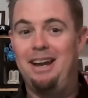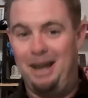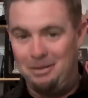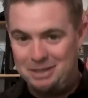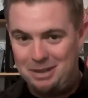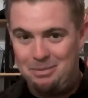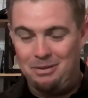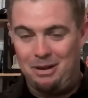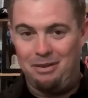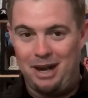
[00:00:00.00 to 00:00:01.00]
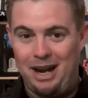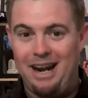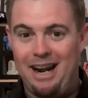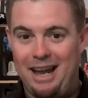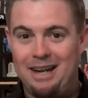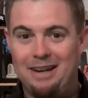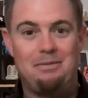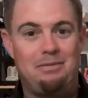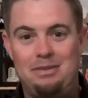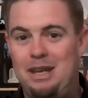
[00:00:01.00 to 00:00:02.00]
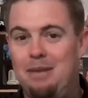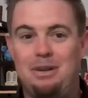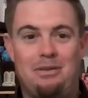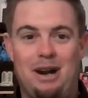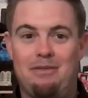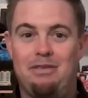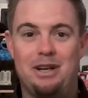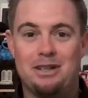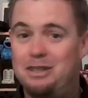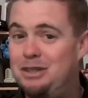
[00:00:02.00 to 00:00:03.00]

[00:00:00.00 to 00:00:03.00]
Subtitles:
I forgot I'd had it, kept it around for years,